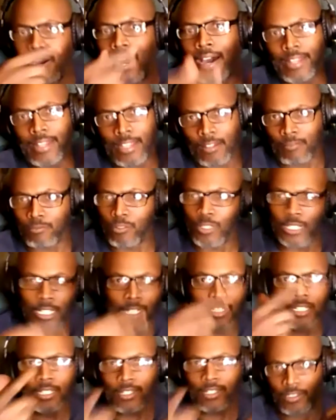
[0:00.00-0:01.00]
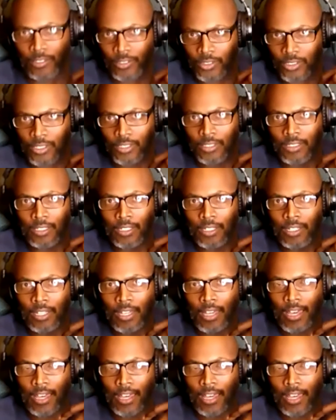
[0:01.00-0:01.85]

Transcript: to my body of what it needs.